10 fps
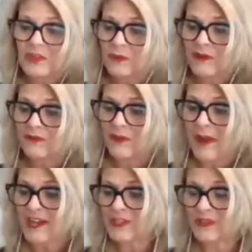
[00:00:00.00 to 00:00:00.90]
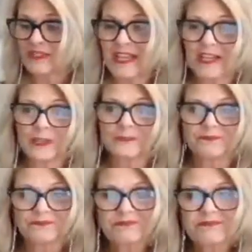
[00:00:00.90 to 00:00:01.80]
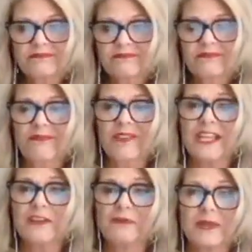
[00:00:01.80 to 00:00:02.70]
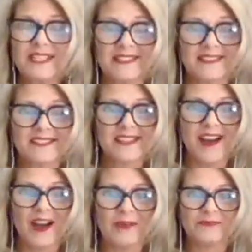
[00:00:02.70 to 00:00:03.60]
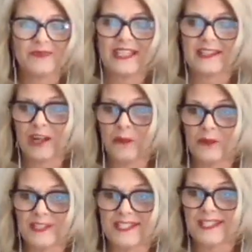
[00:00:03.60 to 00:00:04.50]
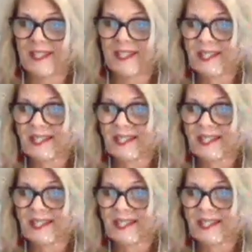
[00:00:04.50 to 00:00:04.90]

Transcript: refer back to it later if we didn't get it all put together.